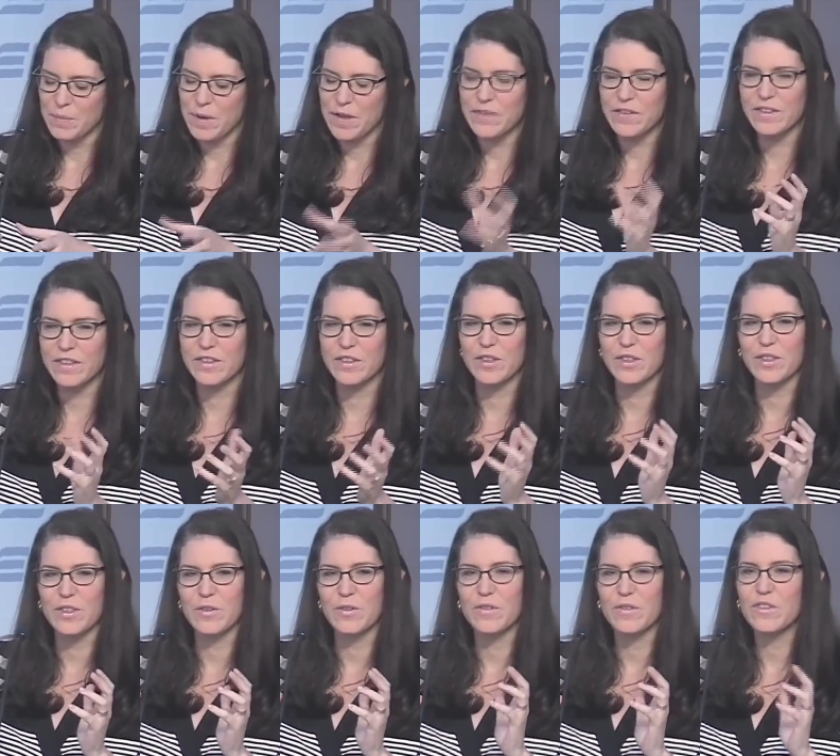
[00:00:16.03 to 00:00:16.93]
basically
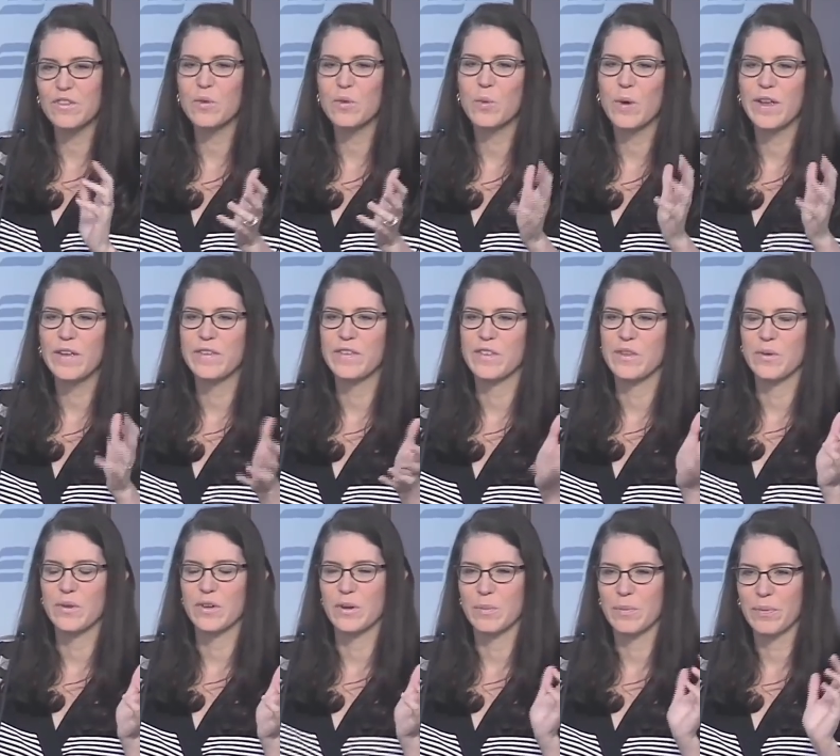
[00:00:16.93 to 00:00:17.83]
there's two ways that
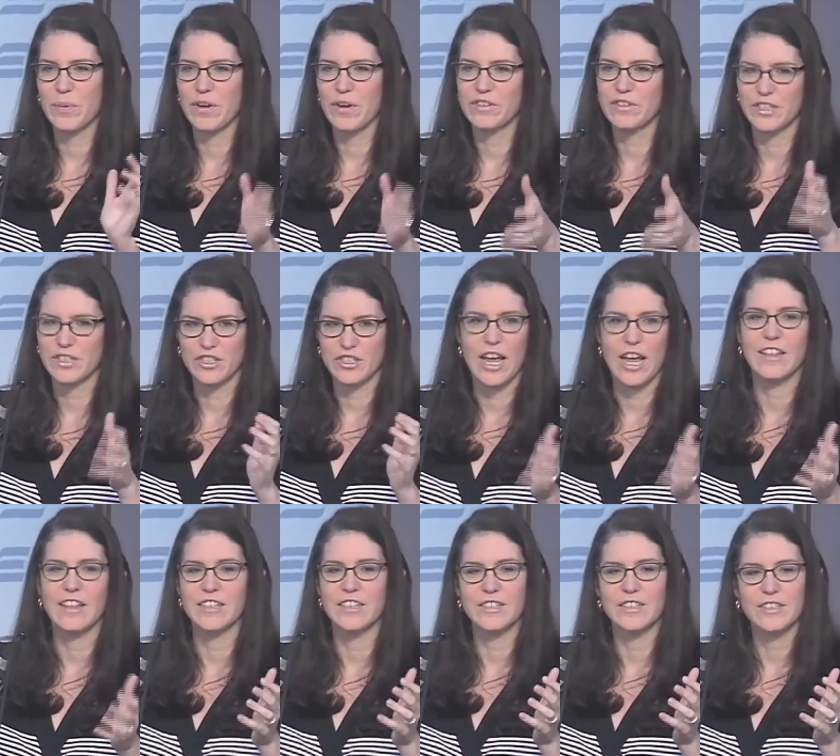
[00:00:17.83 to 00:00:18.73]
you can approach a
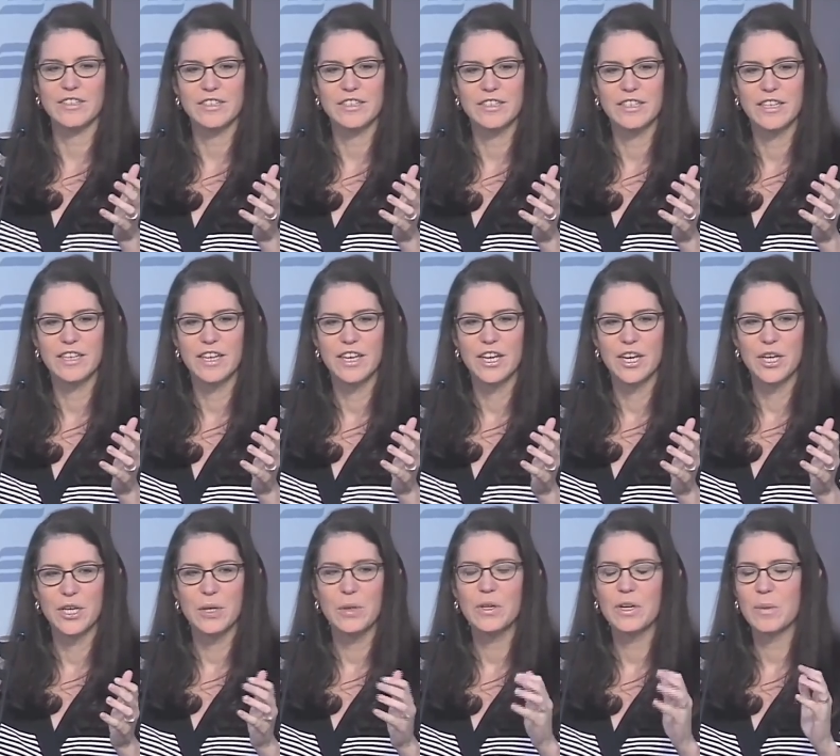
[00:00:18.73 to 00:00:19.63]
challenge.
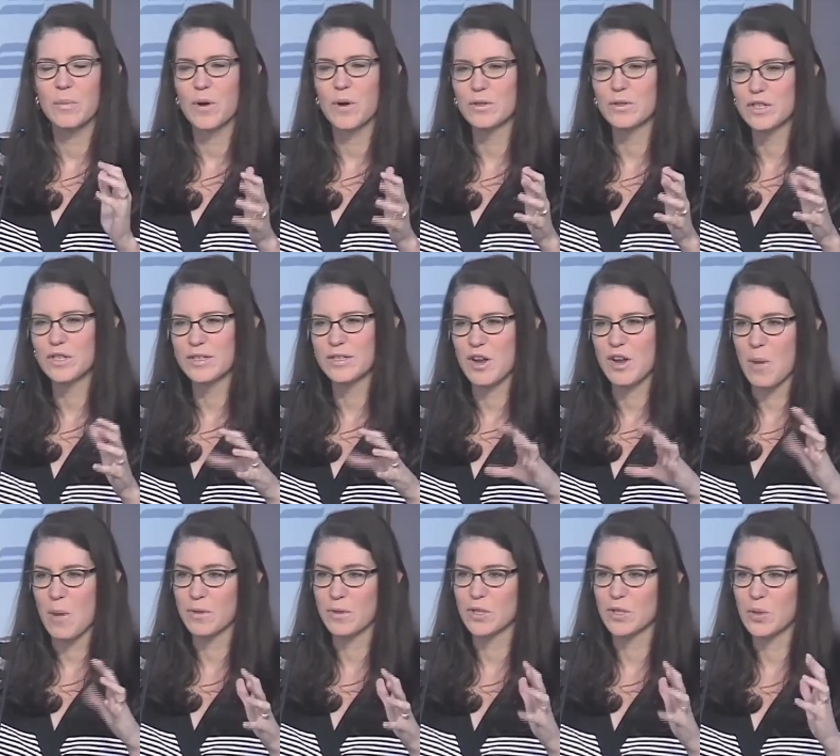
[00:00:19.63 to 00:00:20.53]
You can approach it as an
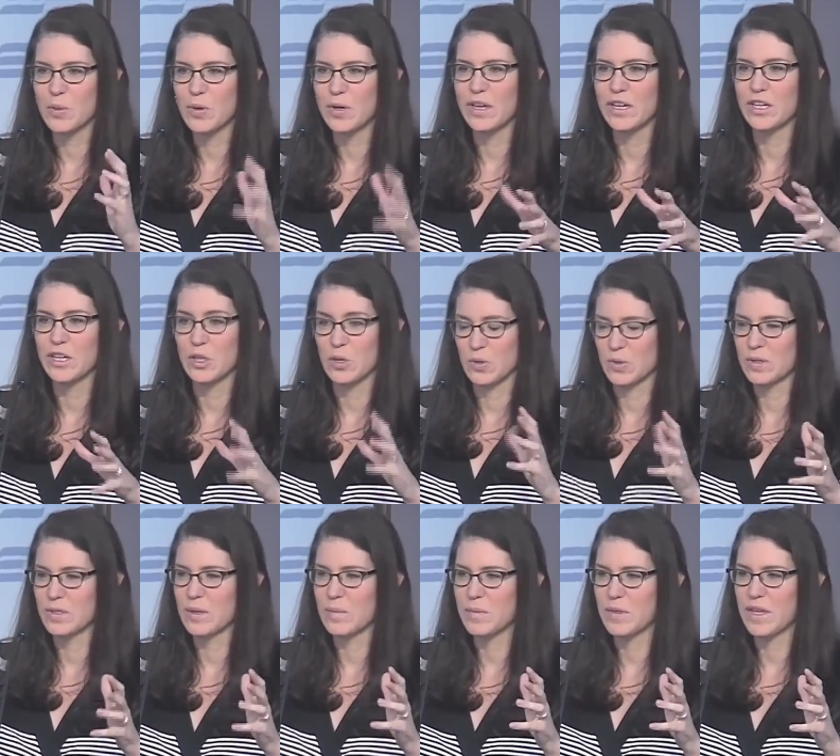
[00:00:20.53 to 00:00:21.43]
opportunity to learn
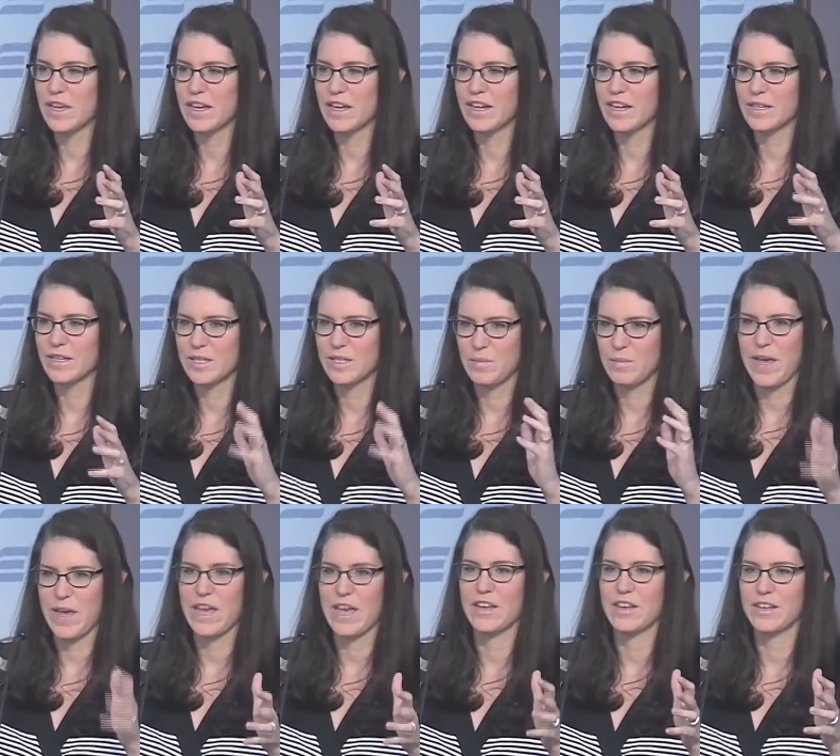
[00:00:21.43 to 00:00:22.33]
something and
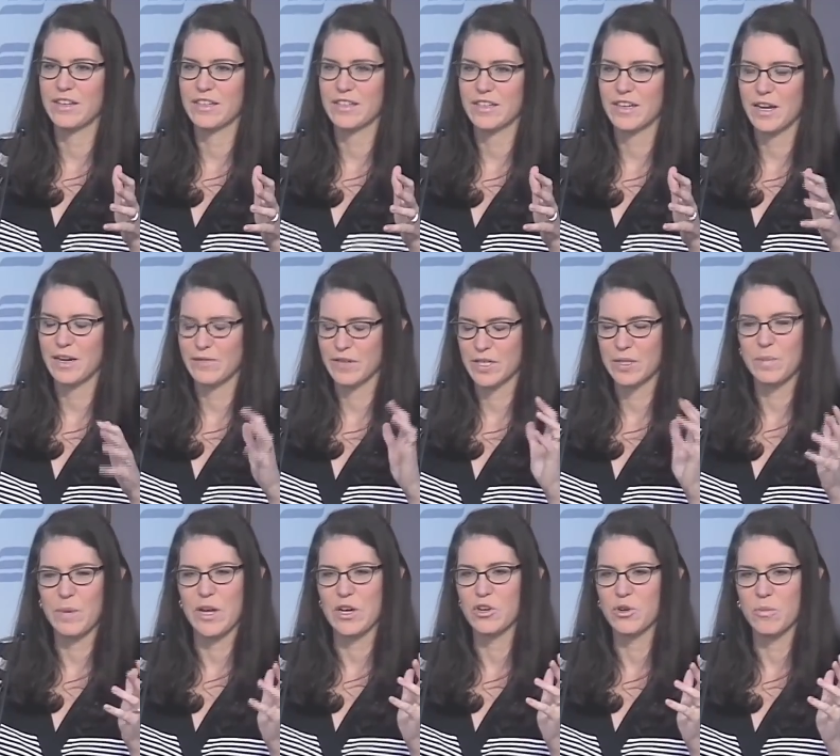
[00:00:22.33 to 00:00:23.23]
kind of
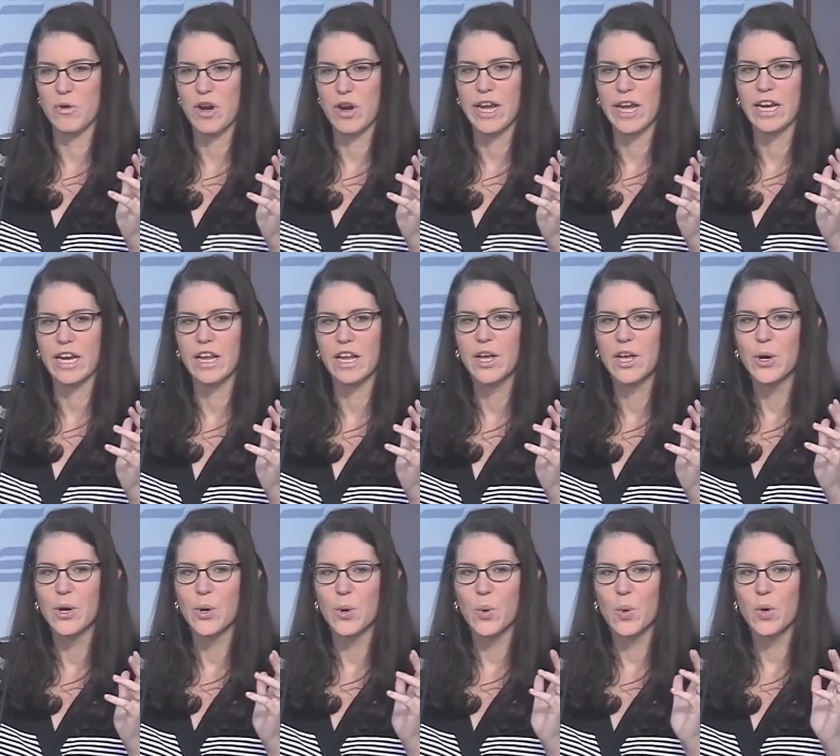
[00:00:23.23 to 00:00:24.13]
expand your brain,
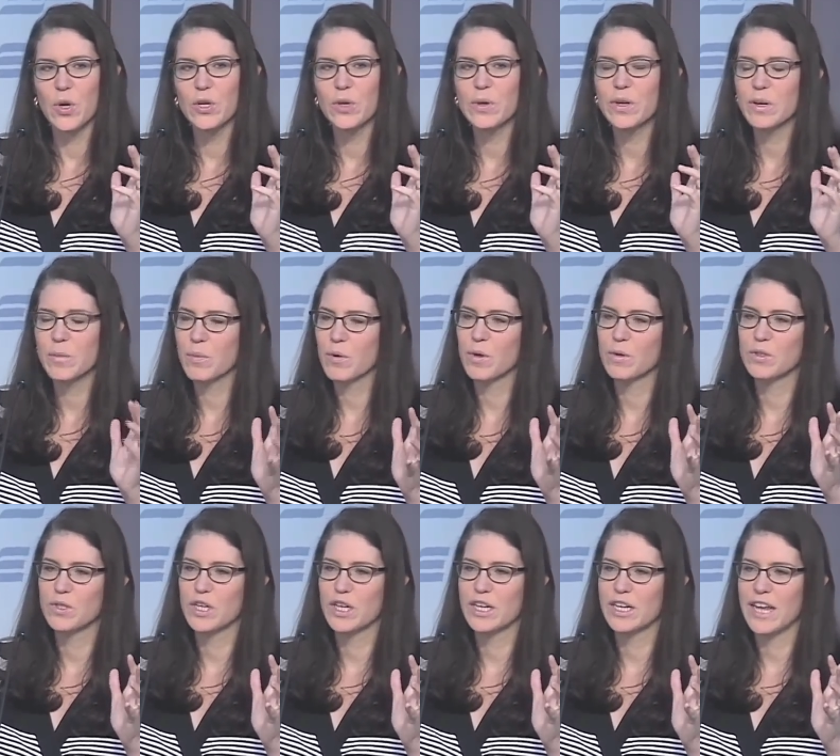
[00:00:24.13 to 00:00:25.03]
or you can
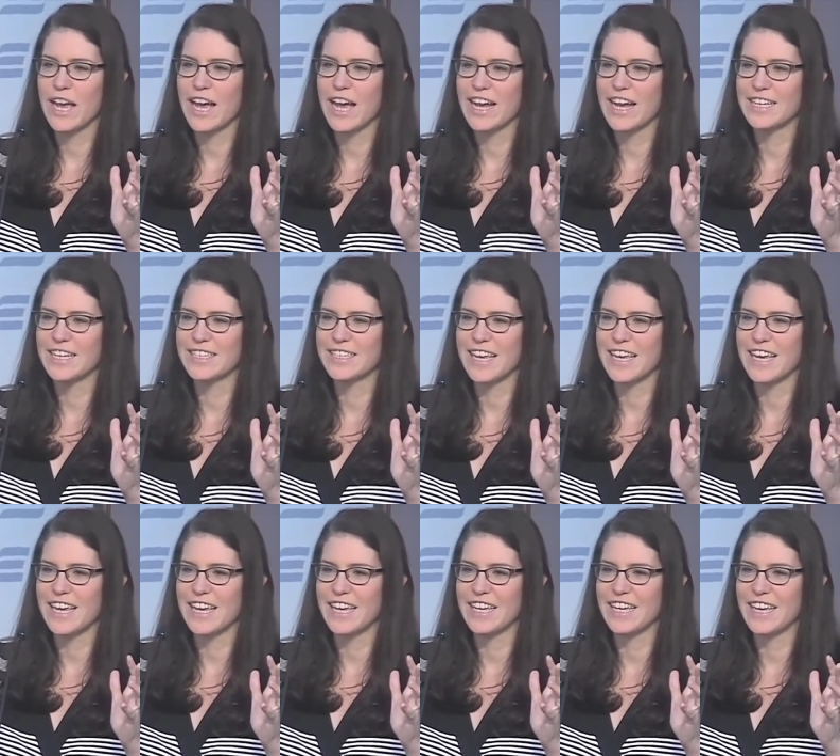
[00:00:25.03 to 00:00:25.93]
approach it as
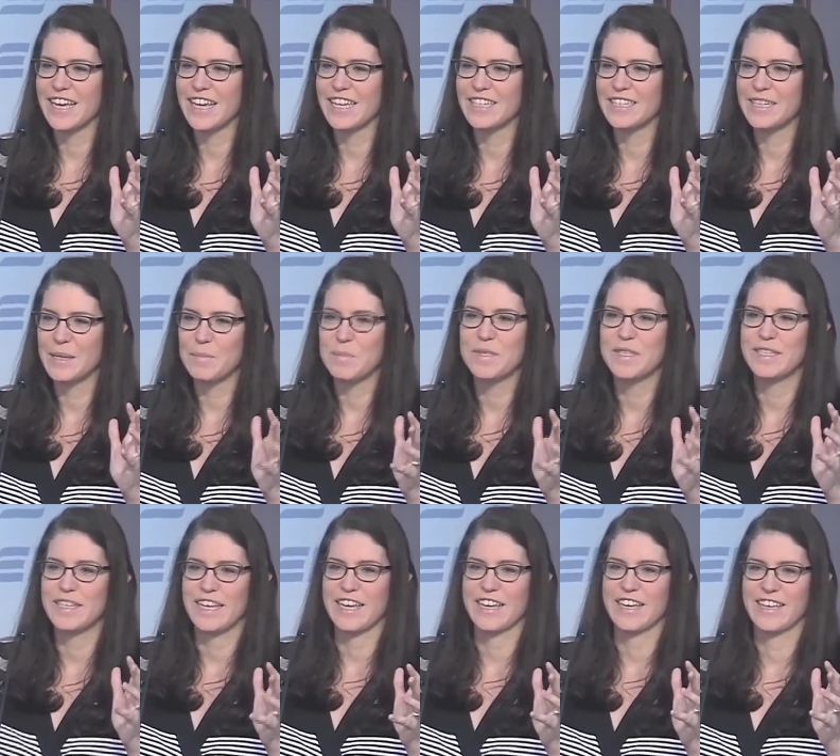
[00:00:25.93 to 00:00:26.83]
a
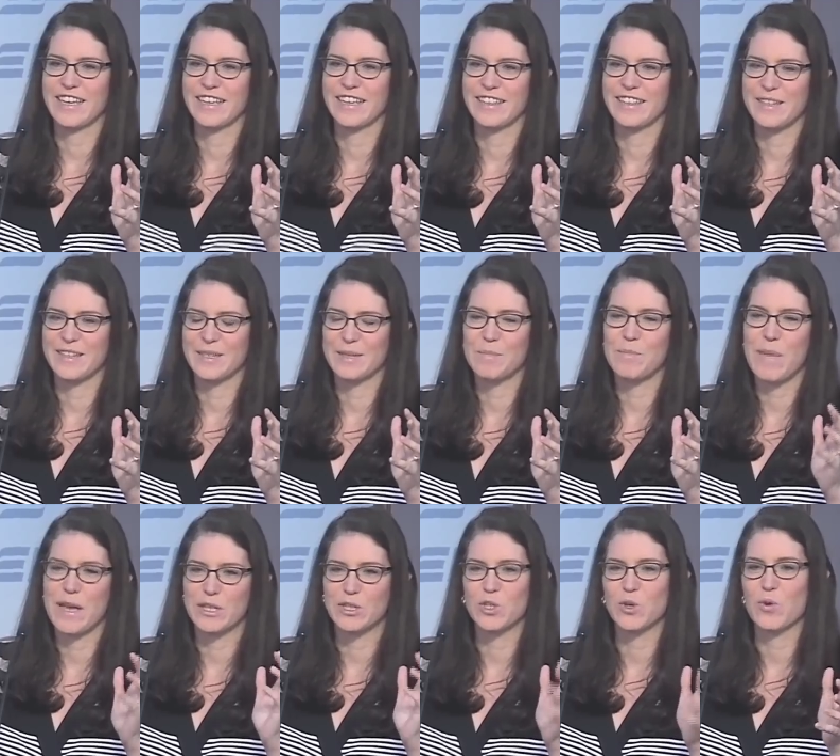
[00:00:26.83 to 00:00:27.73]
dipstick that is
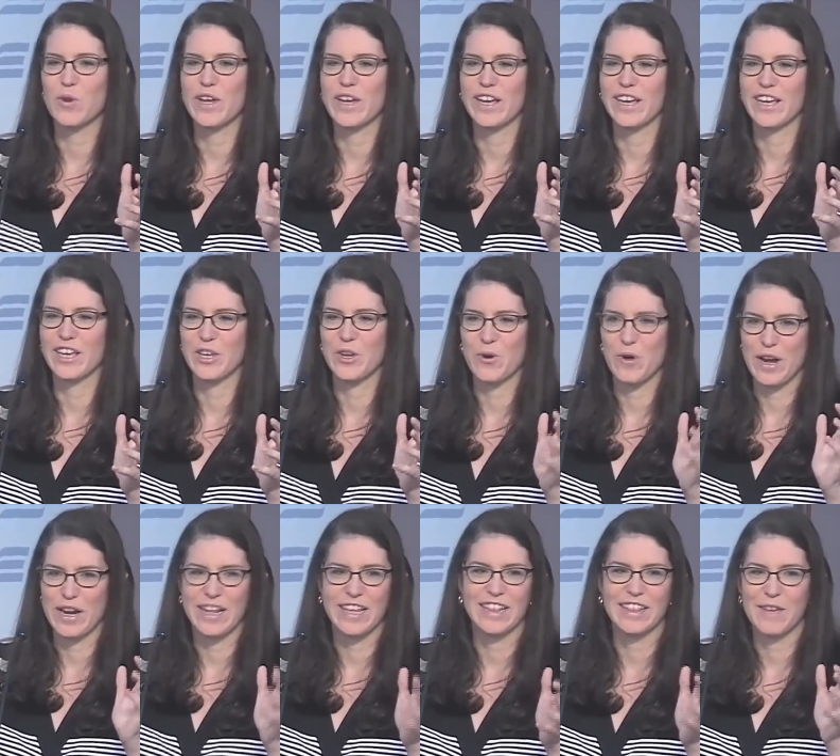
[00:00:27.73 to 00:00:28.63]
measuring your
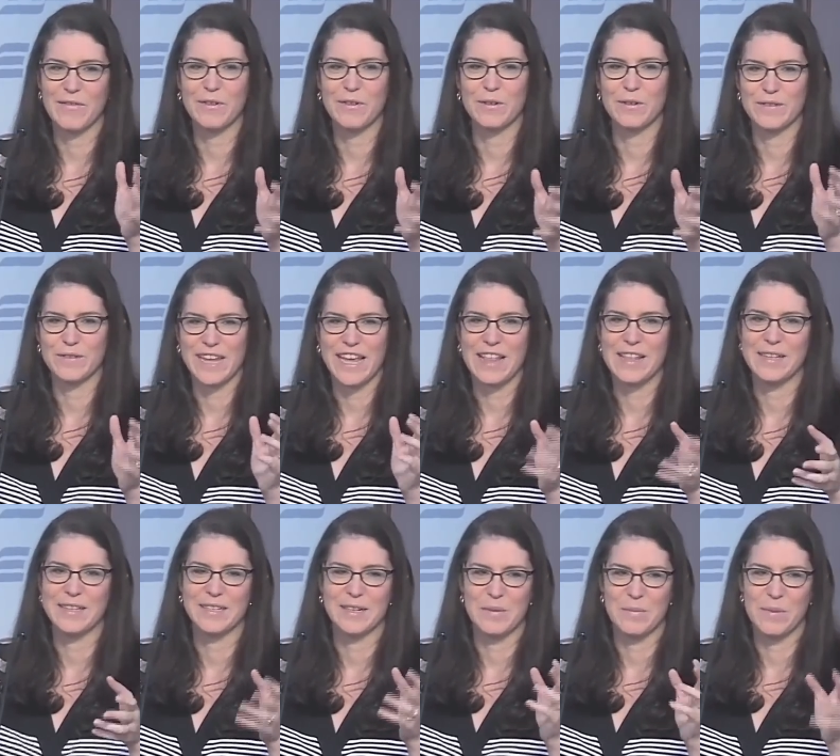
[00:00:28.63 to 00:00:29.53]
innate level of
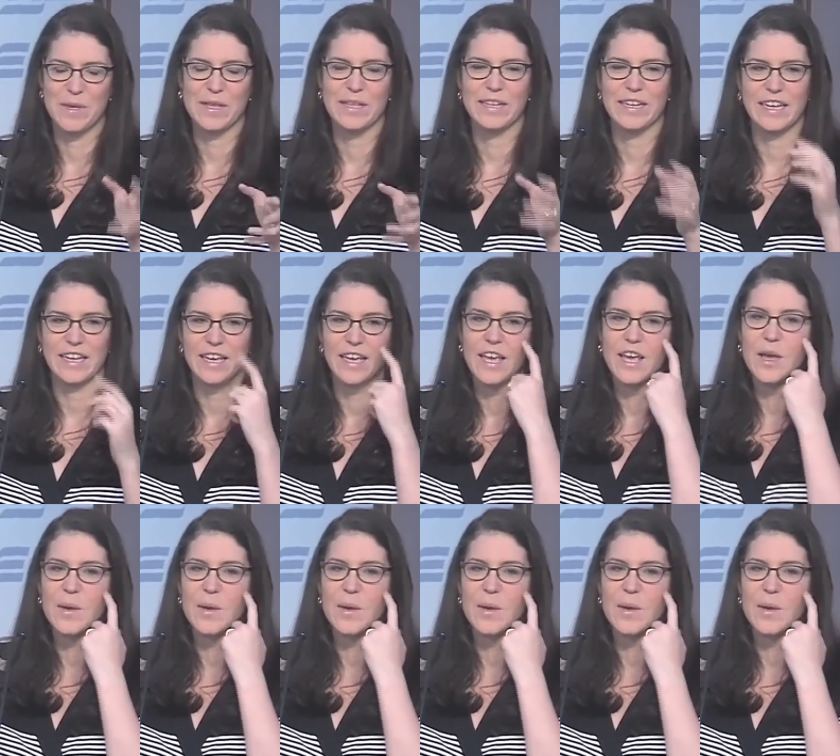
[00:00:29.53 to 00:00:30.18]
talent and ability.